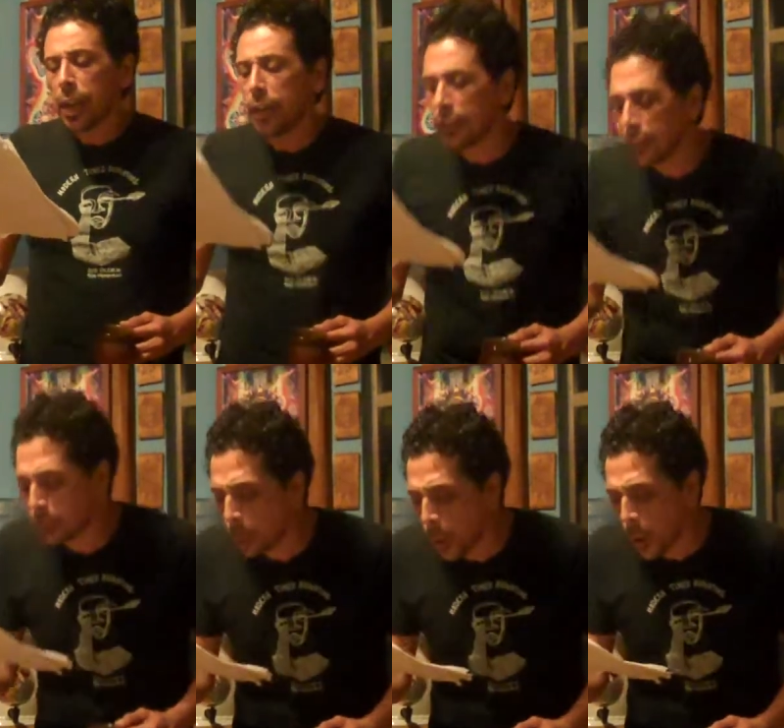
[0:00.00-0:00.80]
And at
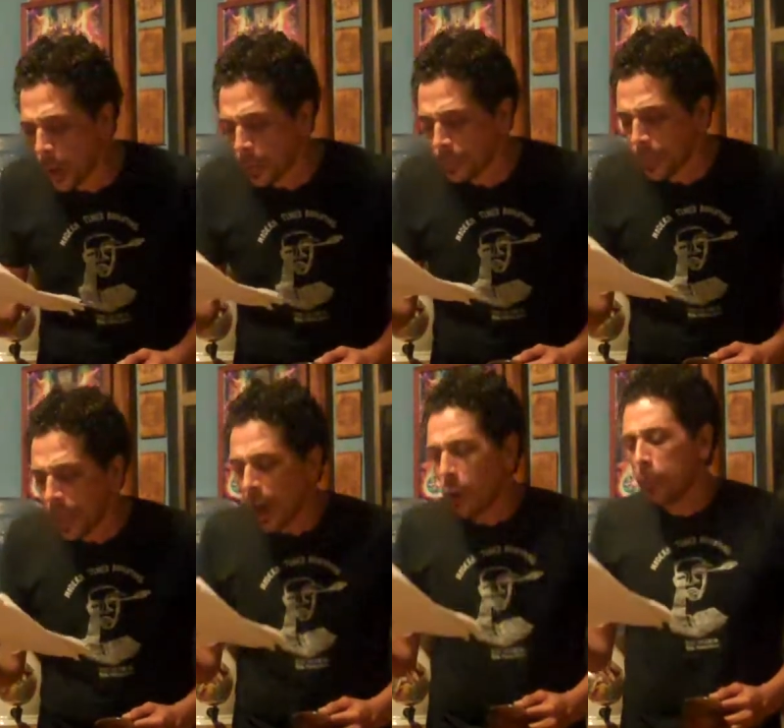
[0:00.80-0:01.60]
this point,
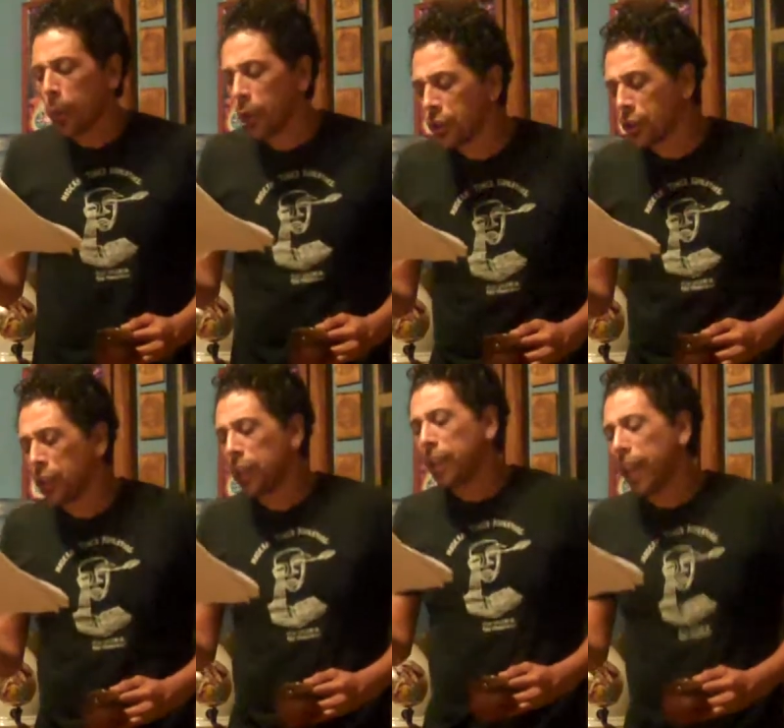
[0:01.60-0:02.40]
I would
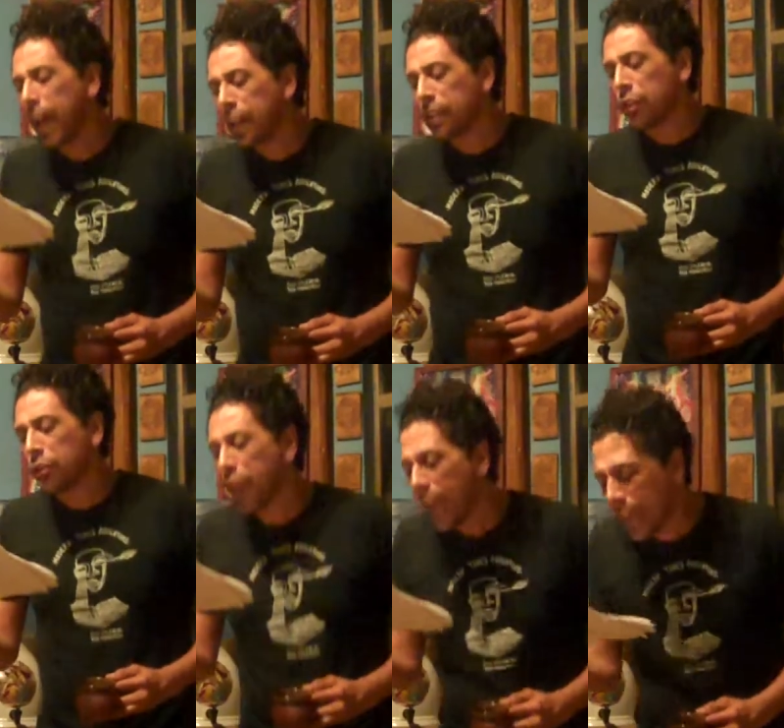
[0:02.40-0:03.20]
personally like to
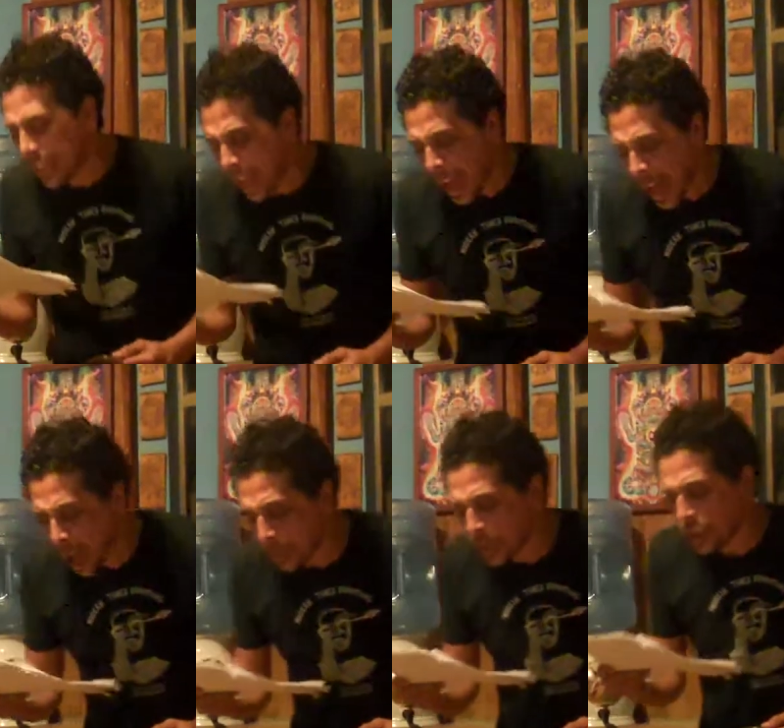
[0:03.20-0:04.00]
thank
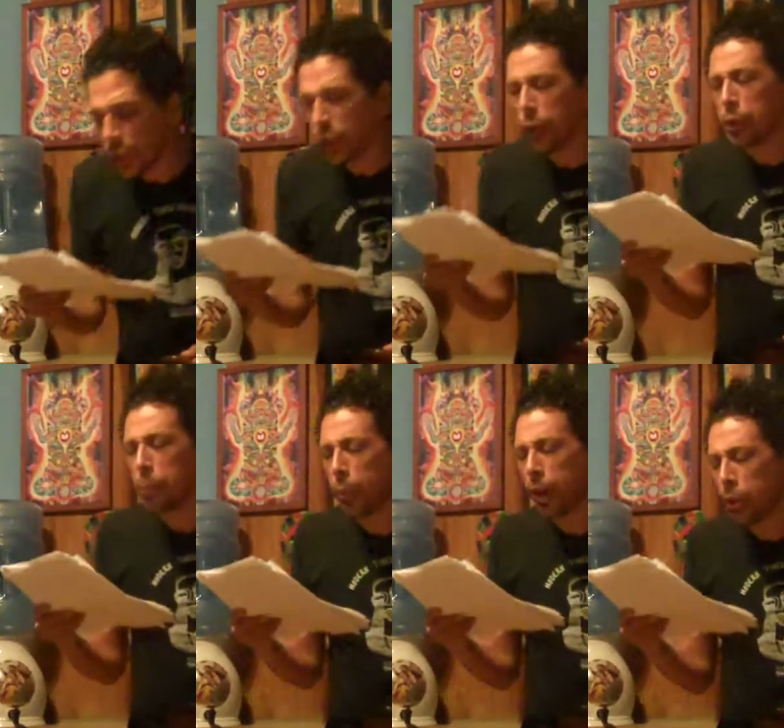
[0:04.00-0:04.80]
Al
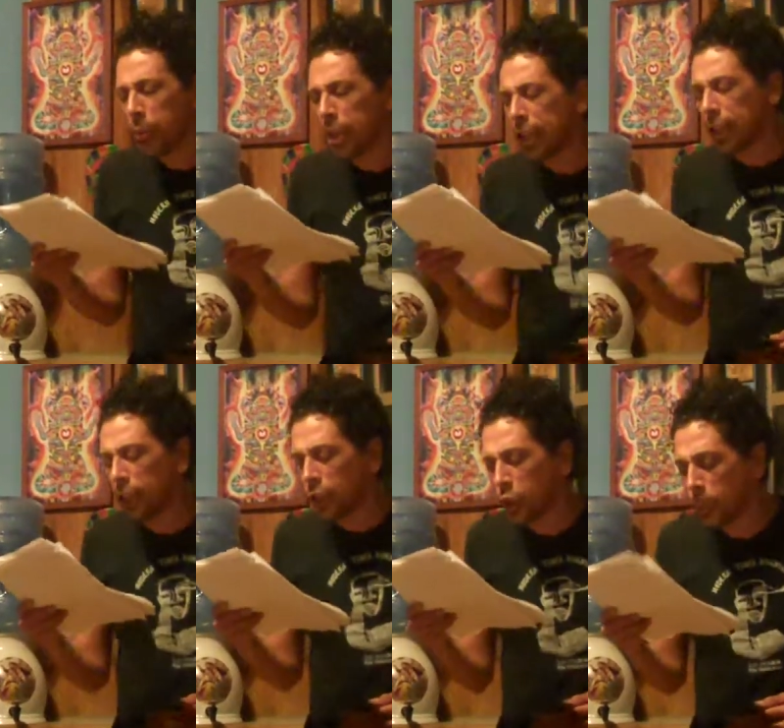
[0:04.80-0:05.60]
Pacino's Puerto Rican
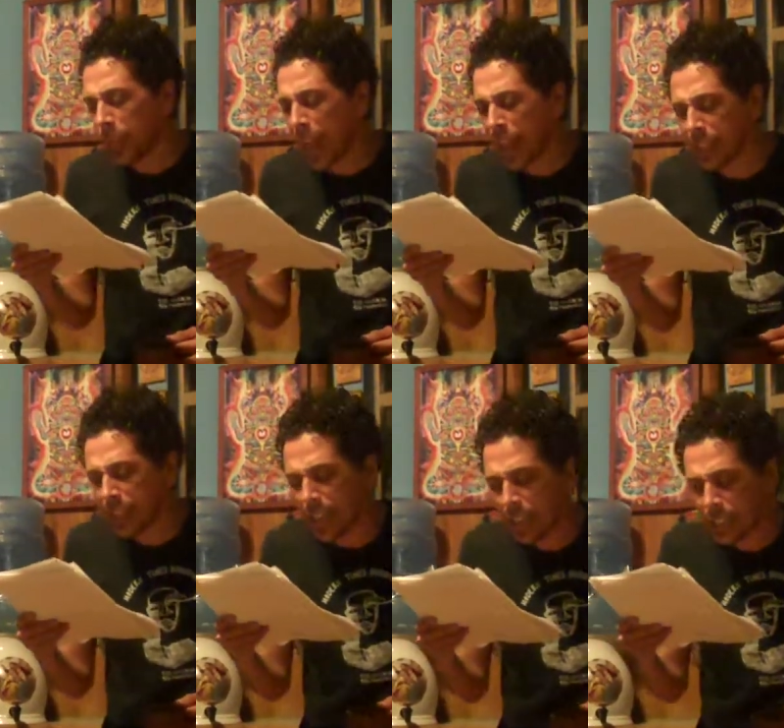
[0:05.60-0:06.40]
and Cuban
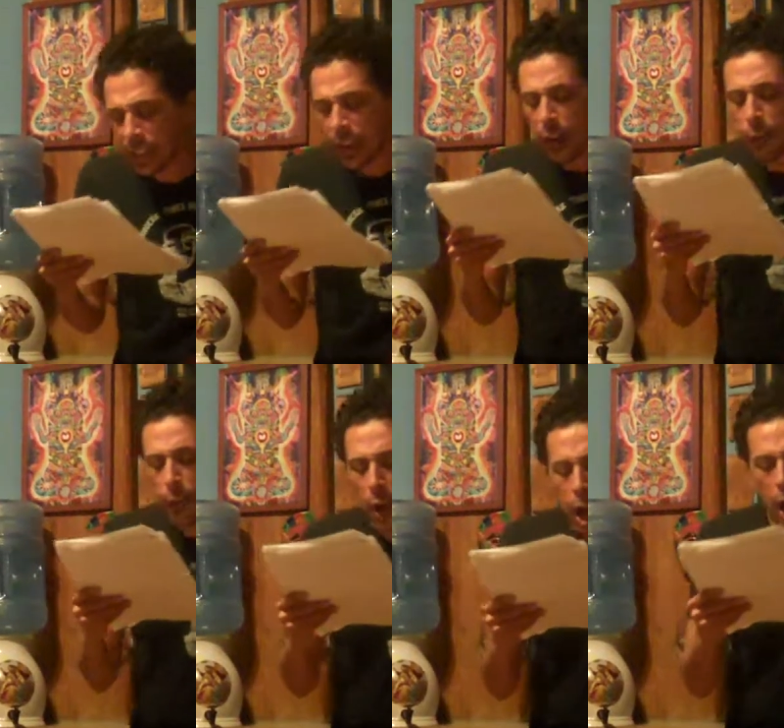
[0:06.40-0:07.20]
accents
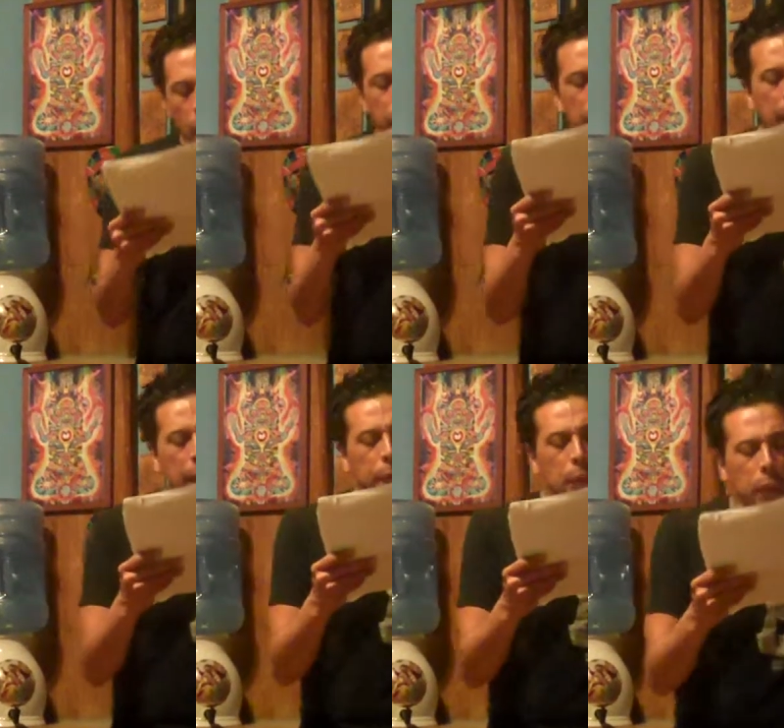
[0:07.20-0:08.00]
for all
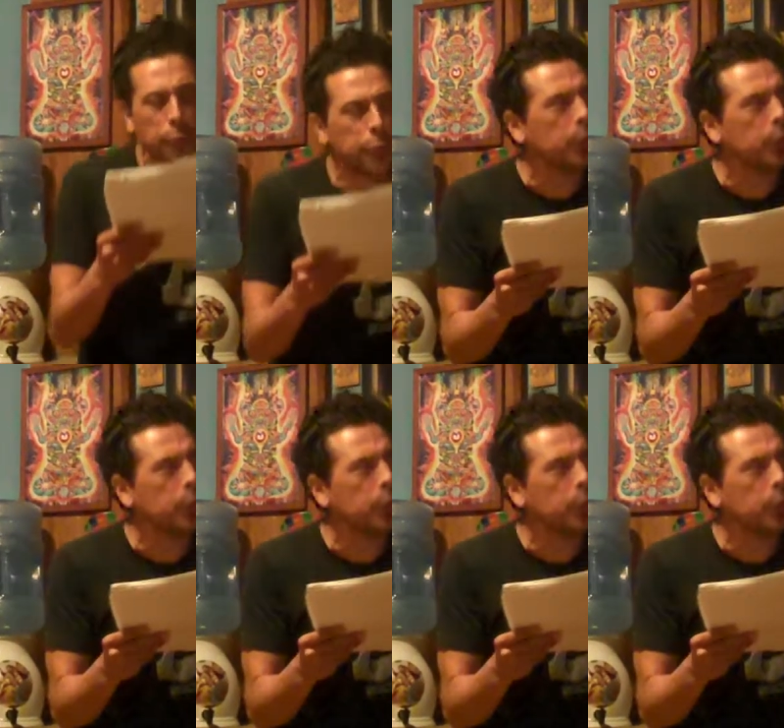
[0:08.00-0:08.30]
they've done